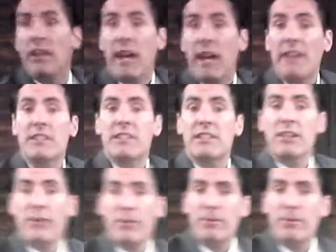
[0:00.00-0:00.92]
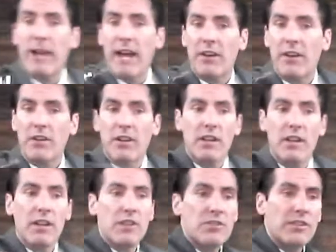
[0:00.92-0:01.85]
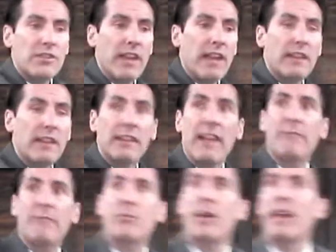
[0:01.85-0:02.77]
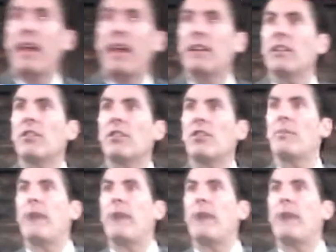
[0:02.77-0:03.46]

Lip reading: on a silver platter to that left brain analytical